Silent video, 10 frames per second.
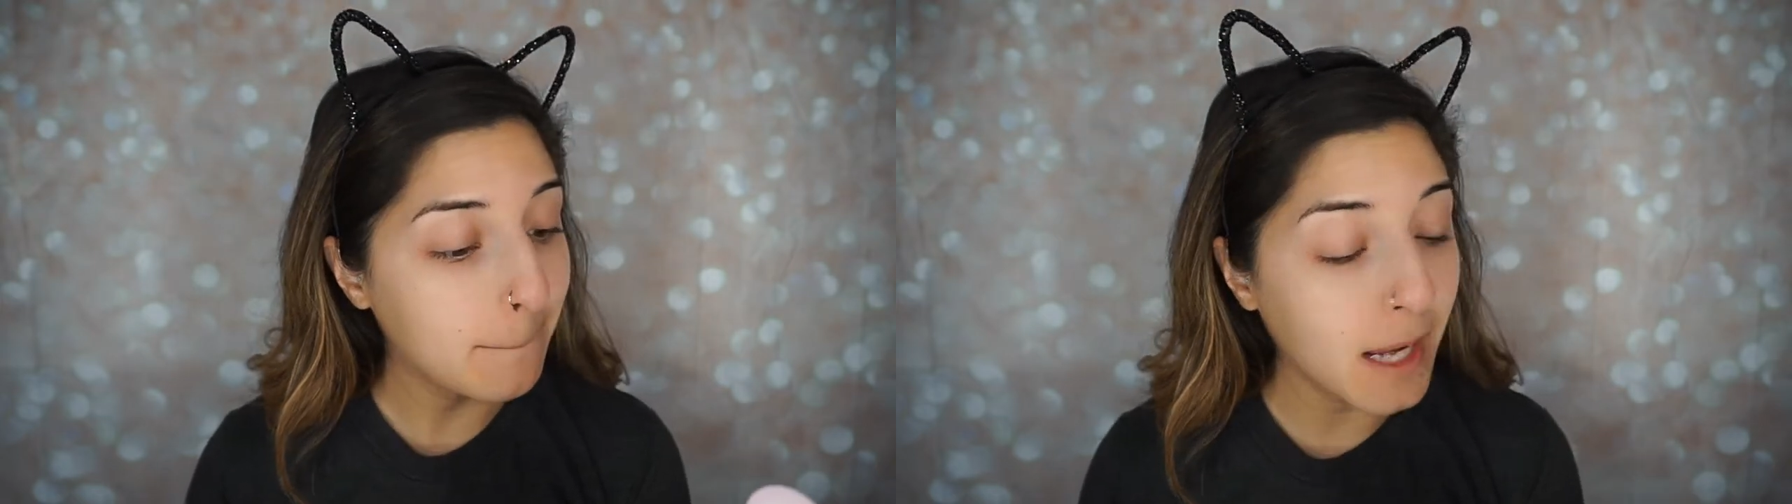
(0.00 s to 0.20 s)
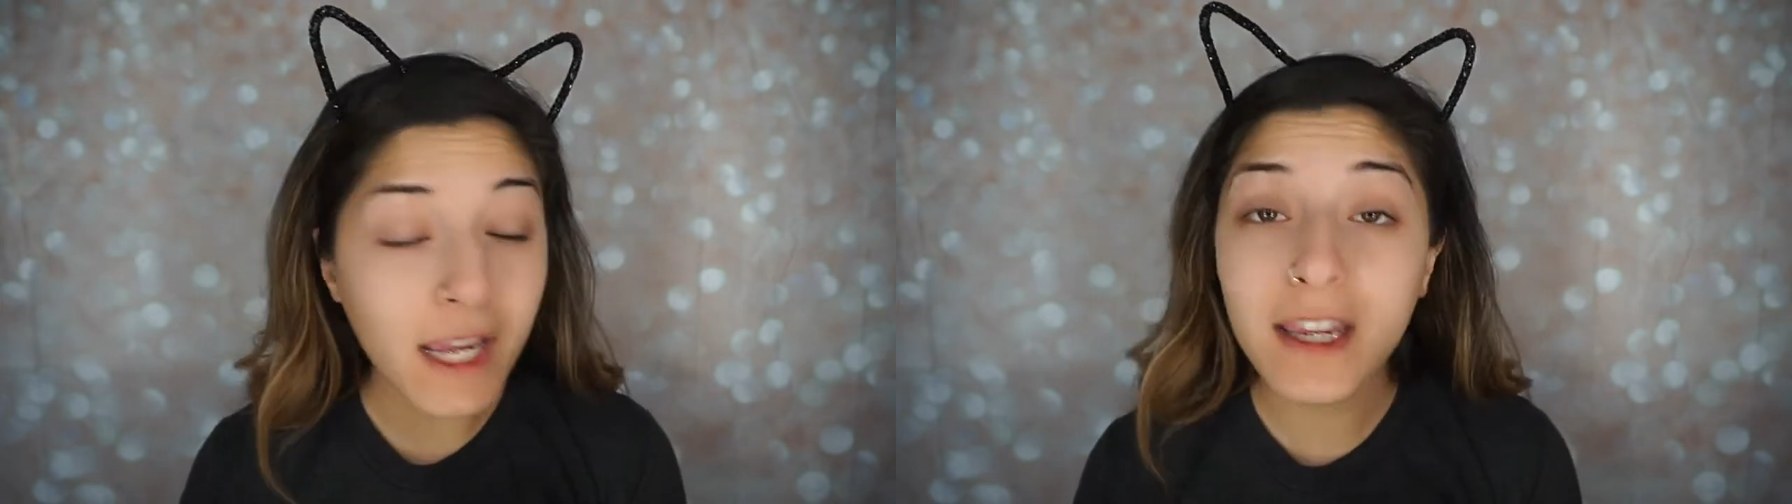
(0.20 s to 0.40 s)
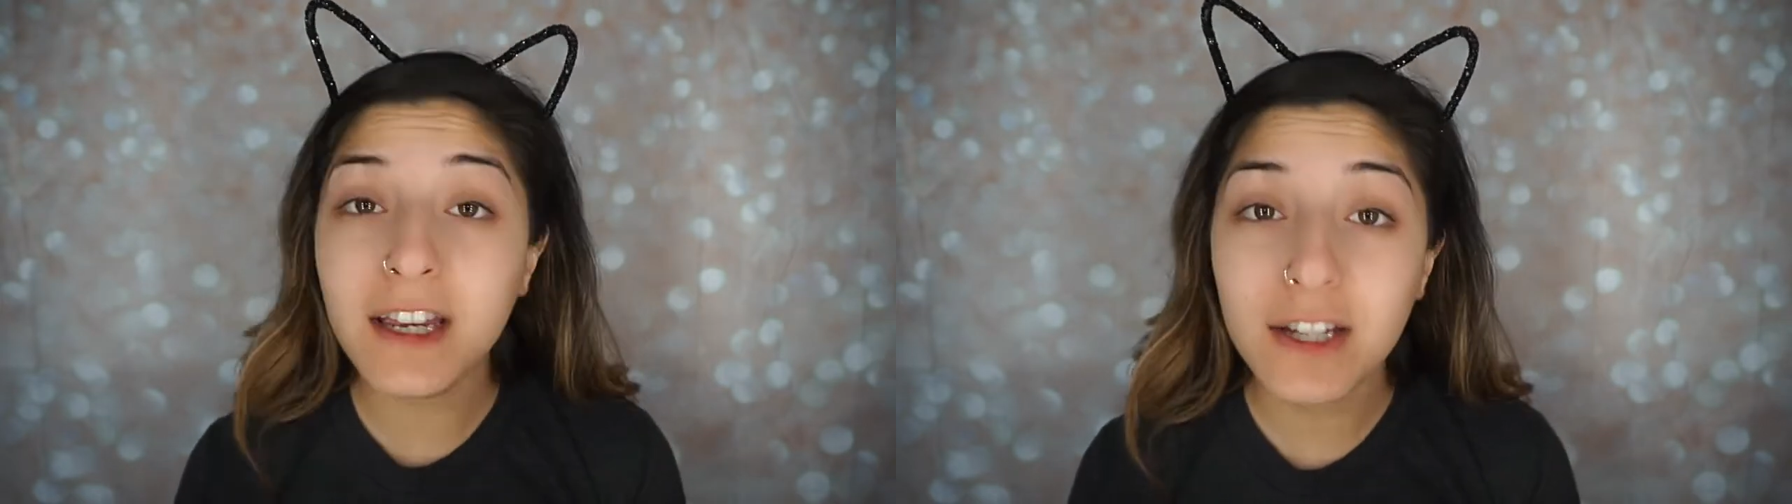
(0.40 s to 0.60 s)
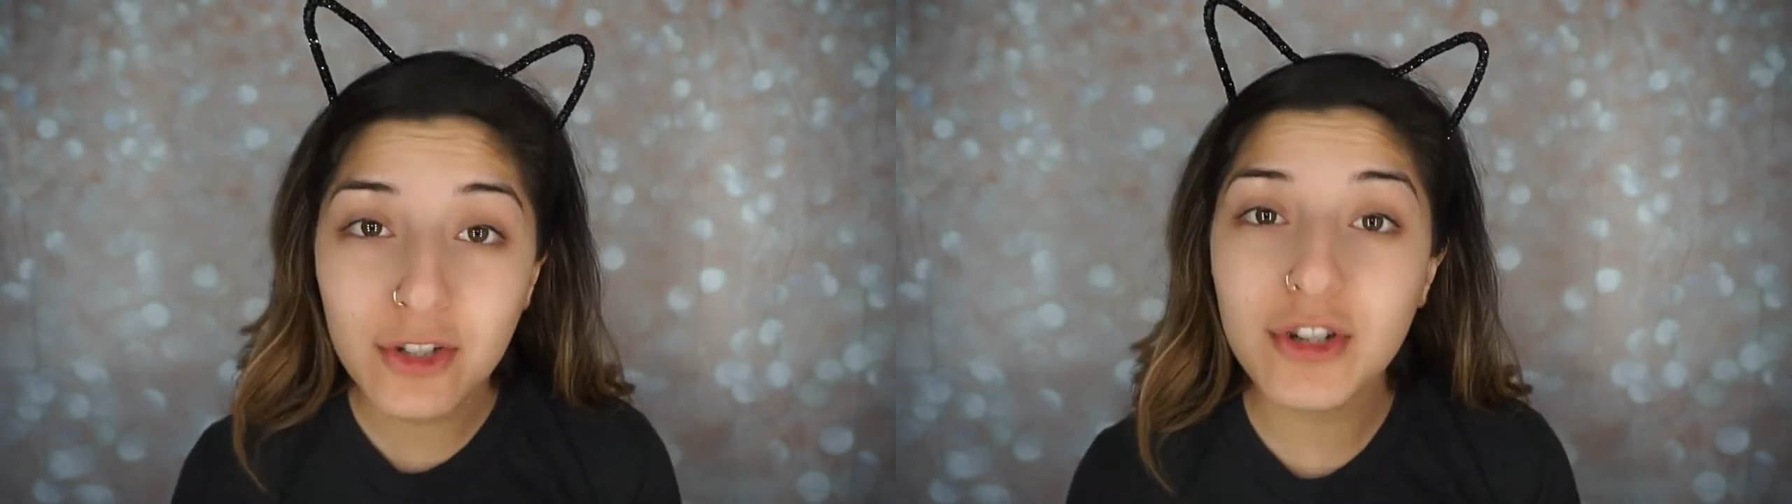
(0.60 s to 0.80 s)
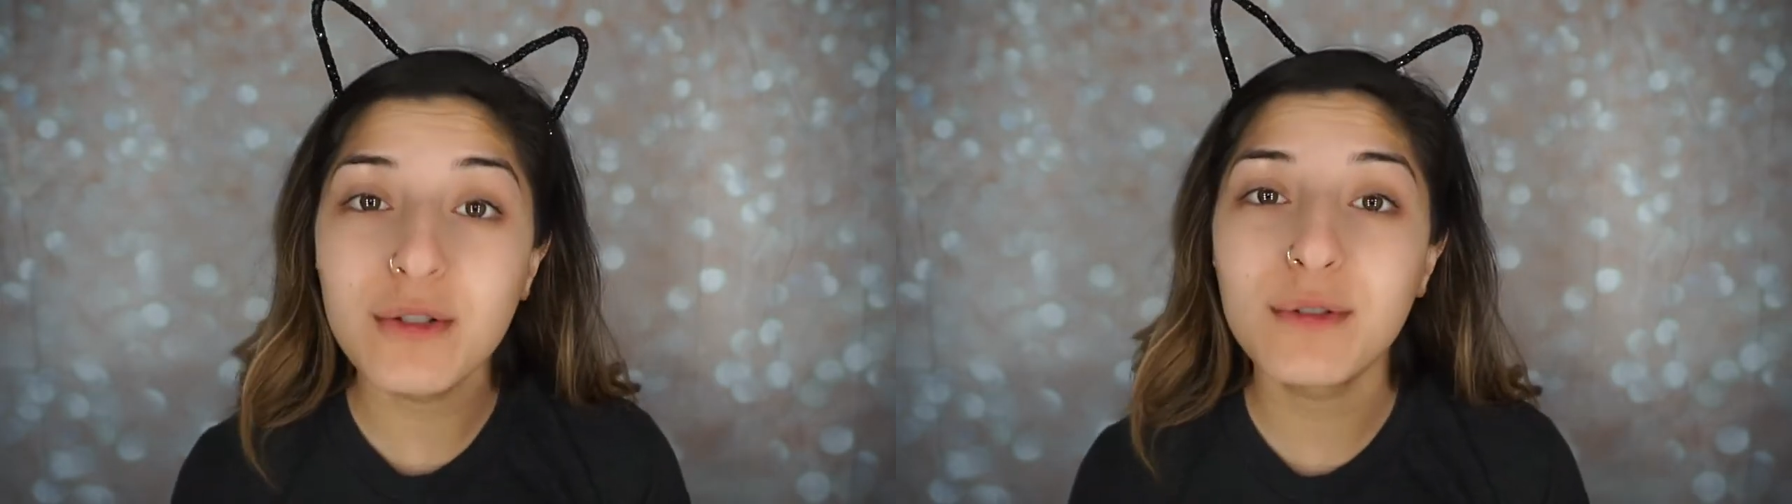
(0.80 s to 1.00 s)
Pink
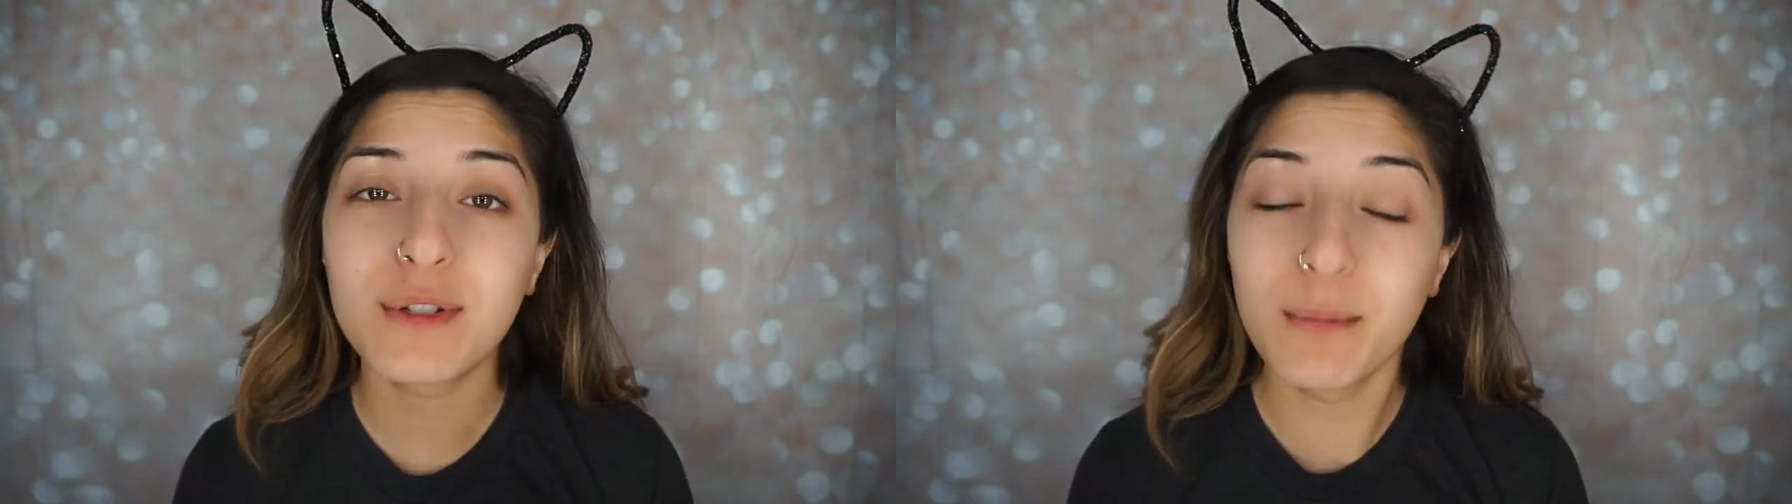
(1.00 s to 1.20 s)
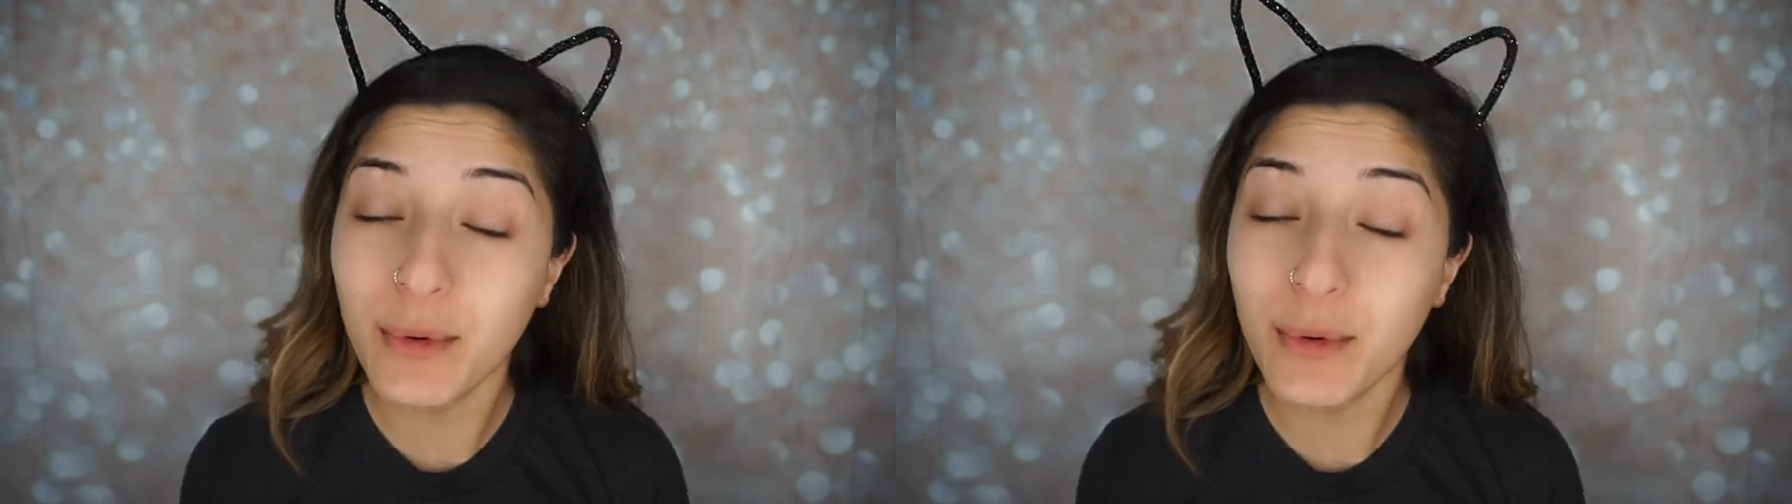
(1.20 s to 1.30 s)
Juice